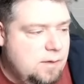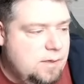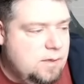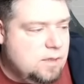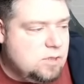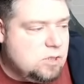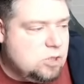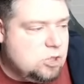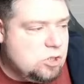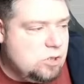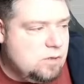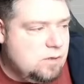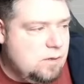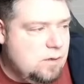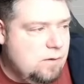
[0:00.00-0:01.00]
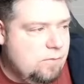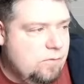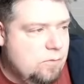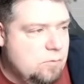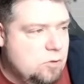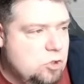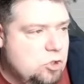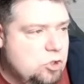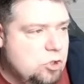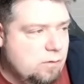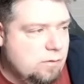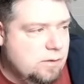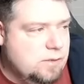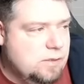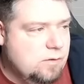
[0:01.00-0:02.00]
In addition, if the
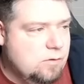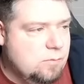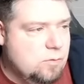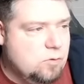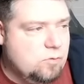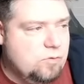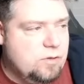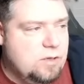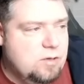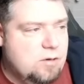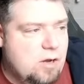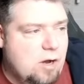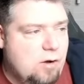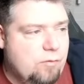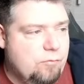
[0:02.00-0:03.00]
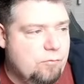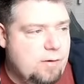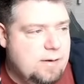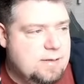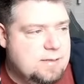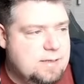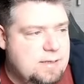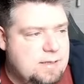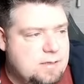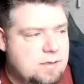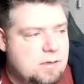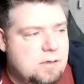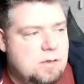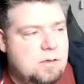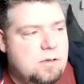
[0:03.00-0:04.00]
majority of the models in a unit are frenzied,
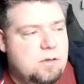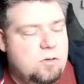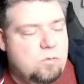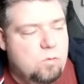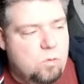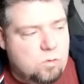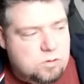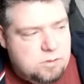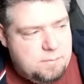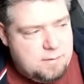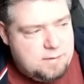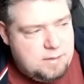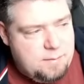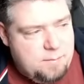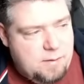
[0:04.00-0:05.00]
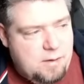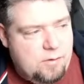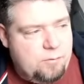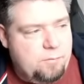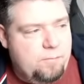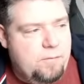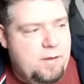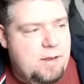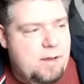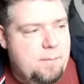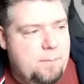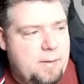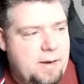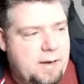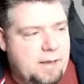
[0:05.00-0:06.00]
you automatically pass
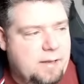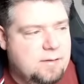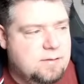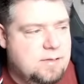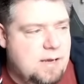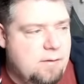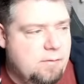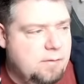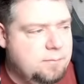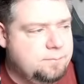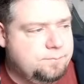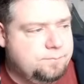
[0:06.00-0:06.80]
fear, panic, and terror.